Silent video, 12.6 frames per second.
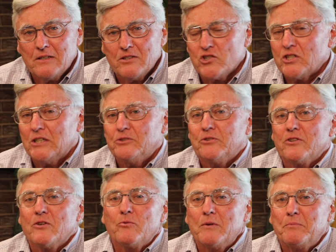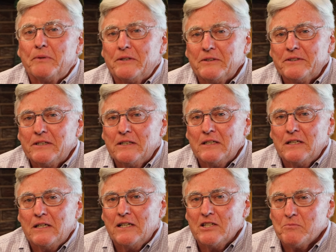The shelter that we build
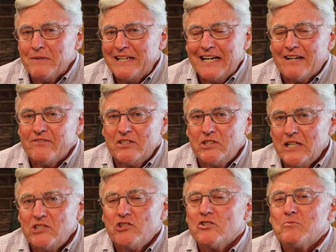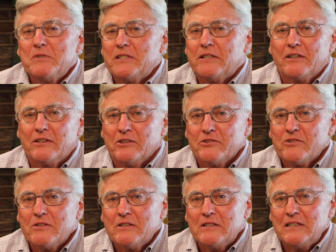is made out of indigenous
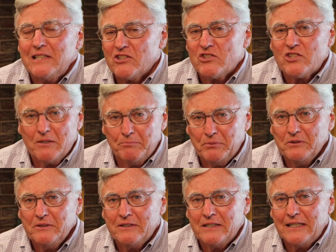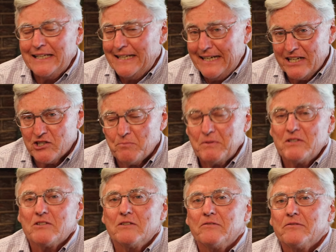materials. It's simple and
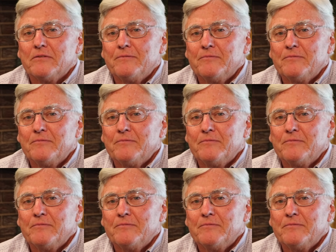inexpensive.